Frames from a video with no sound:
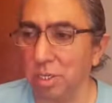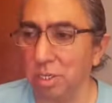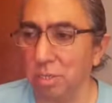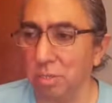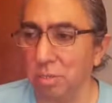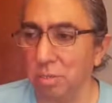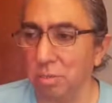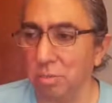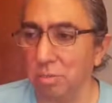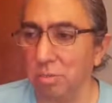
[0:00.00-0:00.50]

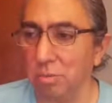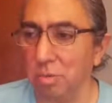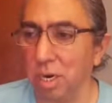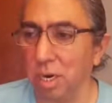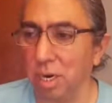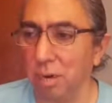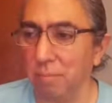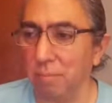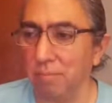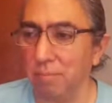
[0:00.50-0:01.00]
to
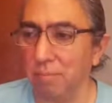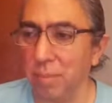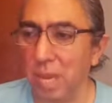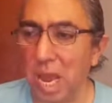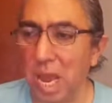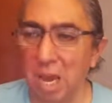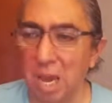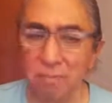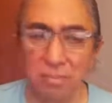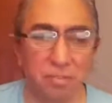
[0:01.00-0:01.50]

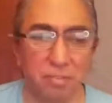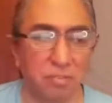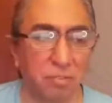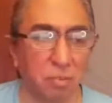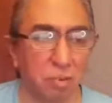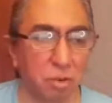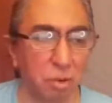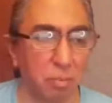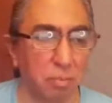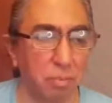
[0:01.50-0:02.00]
have
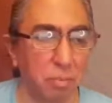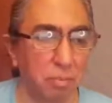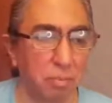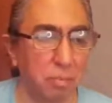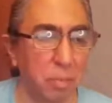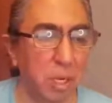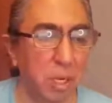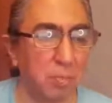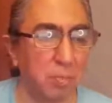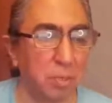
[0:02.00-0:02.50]
informed
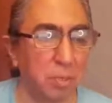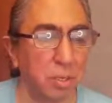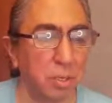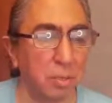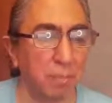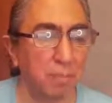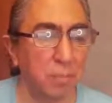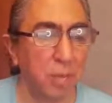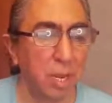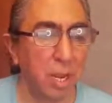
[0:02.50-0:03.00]

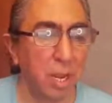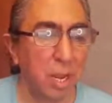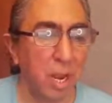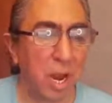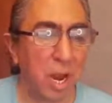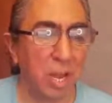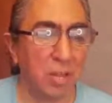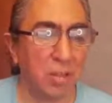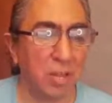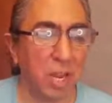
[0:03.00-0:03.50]
people.
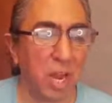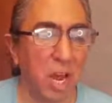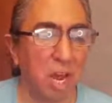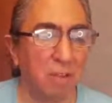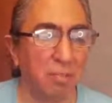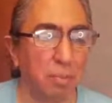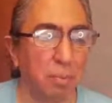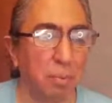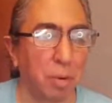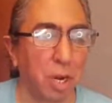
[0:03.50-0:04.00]
And they
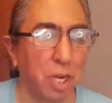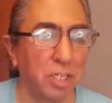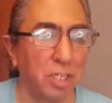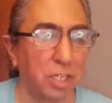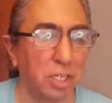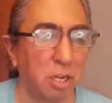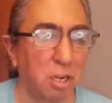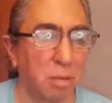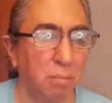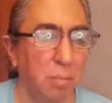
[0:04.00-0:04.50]
have a
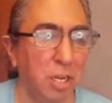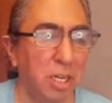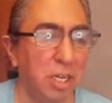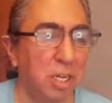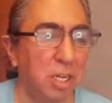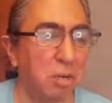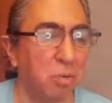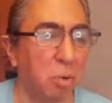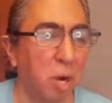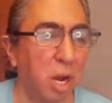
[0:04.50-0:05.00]
project called
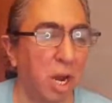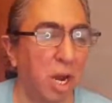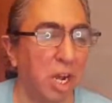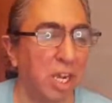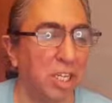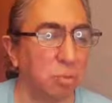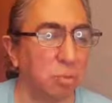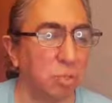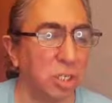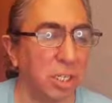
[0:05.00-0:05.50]

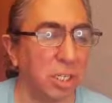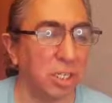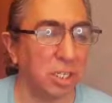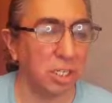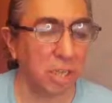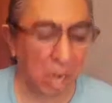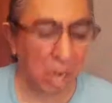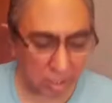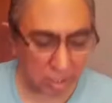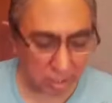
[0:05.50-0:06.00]
MediaWise, which has
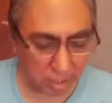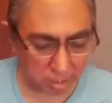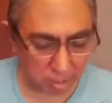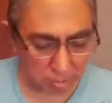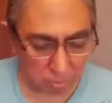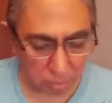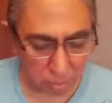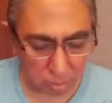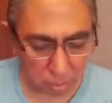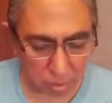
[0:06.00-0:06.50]
gotten some
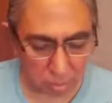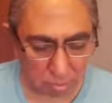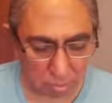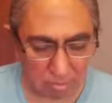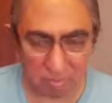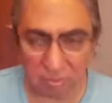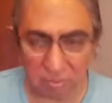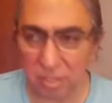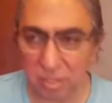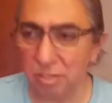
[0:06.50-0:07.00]
pretty good
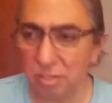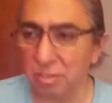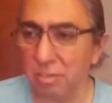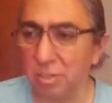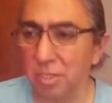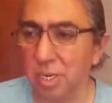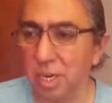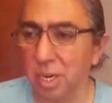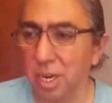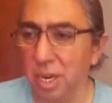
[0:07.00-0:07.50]

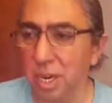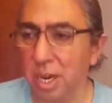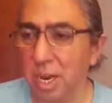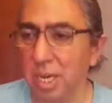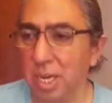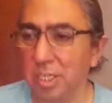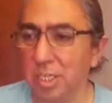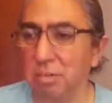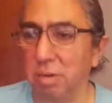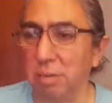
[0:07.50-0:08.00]
reviews.
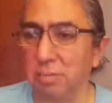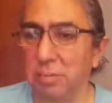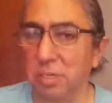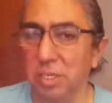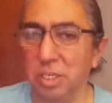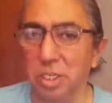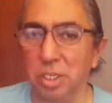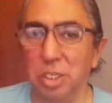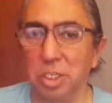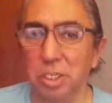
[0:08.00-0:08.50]
And so I'm
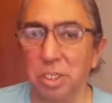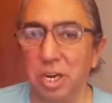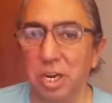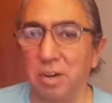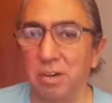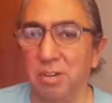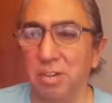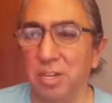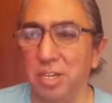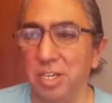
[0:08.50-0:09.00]
going to
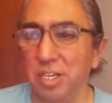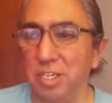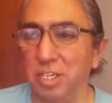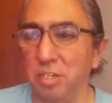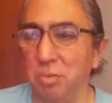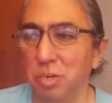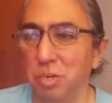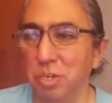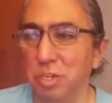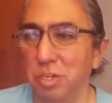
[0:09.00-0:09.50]
share
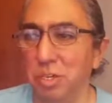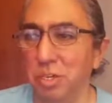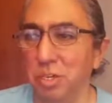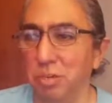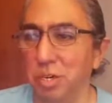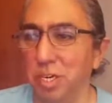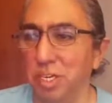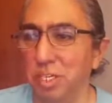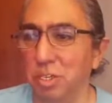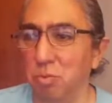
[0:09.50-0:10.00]
these with
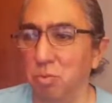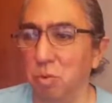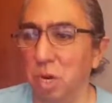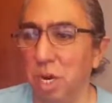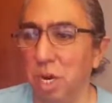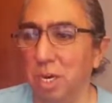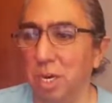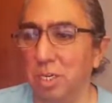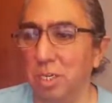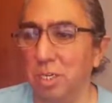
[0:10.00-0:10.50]
you as
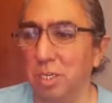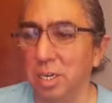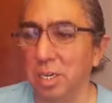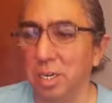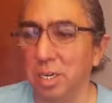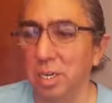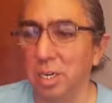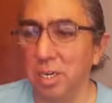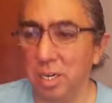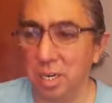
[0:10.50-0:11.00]
well
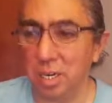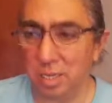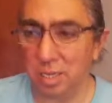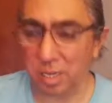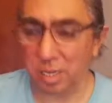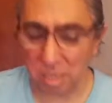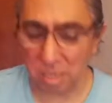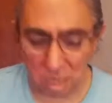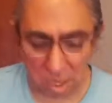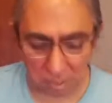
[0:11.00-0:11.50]
in
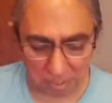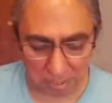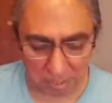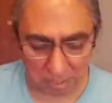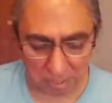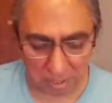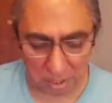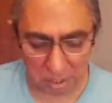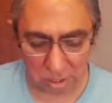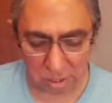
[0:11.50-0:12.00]
the comment
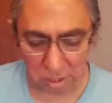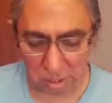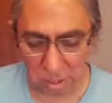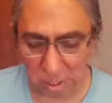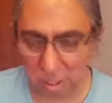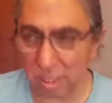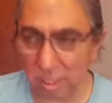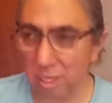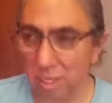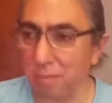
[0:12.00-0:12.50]
section
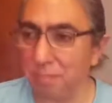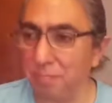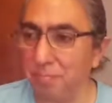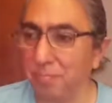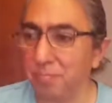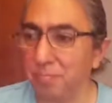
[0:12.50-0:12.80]
here.